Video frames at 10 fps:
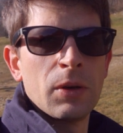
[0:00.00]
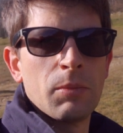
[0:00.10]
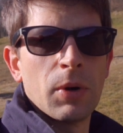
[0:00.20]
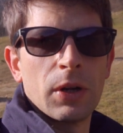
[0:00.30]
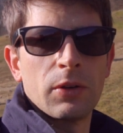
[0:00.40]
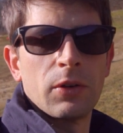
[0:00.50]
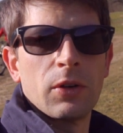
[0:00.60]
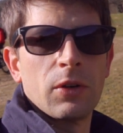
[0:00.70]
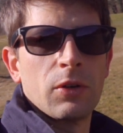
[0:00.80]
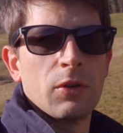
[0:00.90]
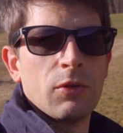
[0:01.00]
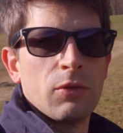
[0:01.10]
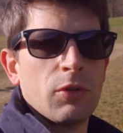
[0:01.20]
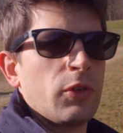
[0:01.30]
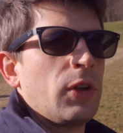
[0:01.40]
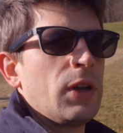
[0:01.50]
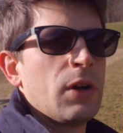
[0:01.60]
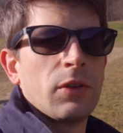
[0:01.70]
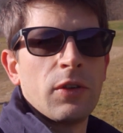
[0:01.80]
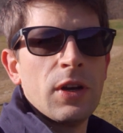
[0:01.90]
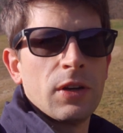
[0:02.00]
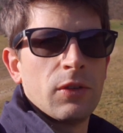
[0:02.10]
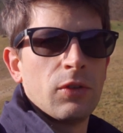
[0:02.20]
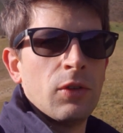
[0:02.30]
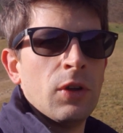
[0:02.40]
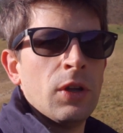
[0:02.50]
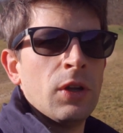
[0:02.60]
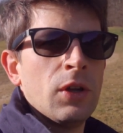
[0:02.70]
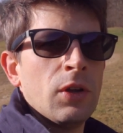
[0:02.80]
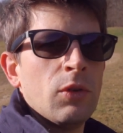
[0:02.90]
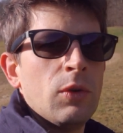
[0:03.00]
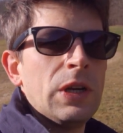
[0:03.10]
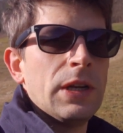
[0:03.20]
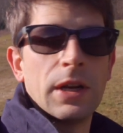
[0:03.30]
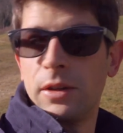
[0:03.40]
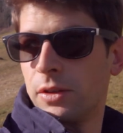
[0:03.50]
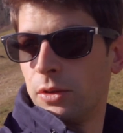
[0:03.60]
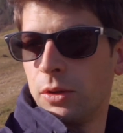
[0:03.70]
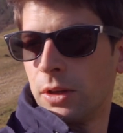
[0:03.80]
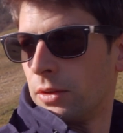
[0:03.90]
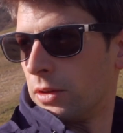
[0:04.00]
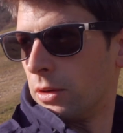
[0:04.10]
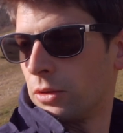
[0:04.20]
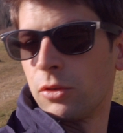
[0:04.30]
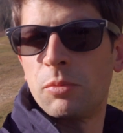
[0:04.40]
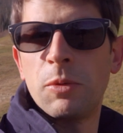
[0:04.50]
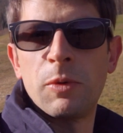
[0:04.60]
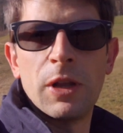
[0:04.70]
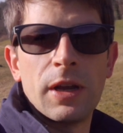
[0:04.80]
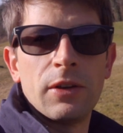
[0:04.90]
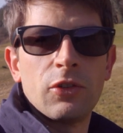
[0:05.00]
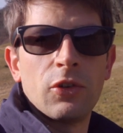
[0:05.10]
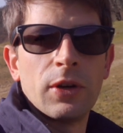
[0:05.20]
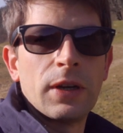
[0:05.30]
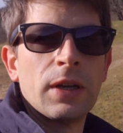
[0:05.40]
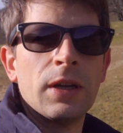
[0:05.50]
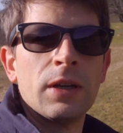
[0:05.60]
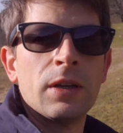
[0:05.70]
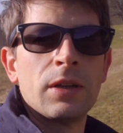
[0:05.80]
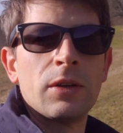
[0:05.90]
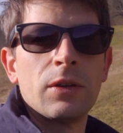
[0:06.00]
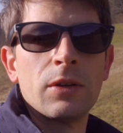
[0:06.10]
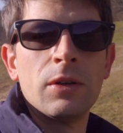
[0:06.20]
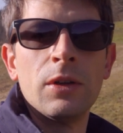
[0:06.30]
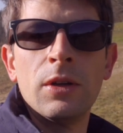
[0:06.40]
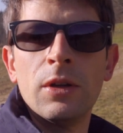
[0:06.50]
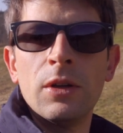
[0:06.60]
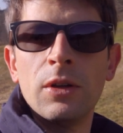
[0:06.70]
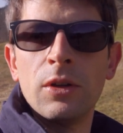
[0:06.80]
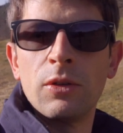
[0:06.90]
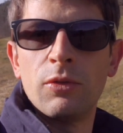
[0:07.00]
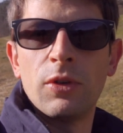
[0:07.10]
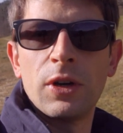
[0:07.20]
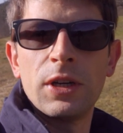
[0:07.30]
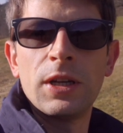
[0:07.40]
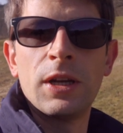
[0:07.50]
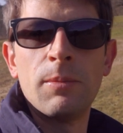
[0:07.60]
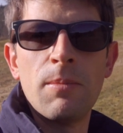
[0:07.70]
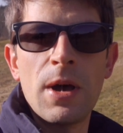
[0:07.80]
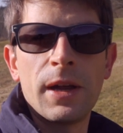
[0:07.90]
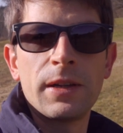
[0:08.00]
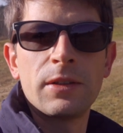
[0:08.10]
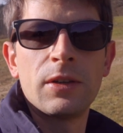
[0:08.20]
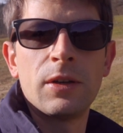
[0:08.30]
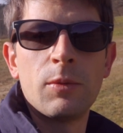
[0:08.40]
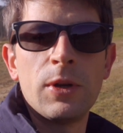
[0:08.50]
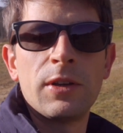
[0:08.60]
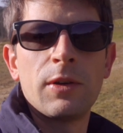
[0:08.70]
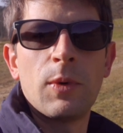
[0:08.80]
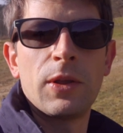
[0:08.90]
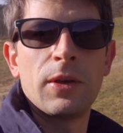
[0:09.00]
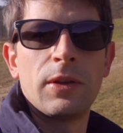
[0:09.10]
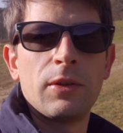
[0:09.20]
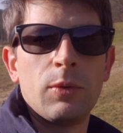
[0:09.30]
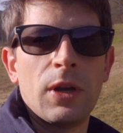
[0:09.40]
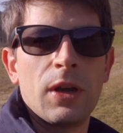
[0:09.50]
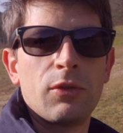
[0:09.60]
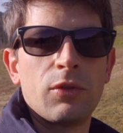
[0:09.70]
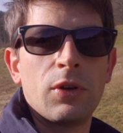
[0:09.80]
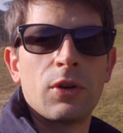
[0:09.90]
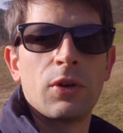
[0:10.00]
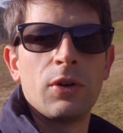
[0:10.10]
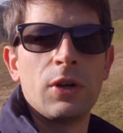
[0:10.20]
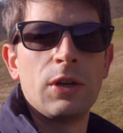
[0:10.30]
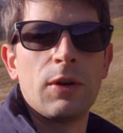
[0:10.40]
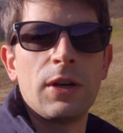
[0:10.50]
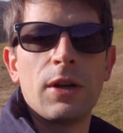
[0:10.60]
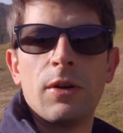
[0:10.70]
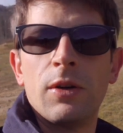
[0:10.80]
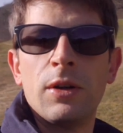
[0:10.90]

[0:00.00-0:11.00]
but for staying outside it's really nice, and you can see lots of people are enjoying the very mild winter weather that we have currently right now.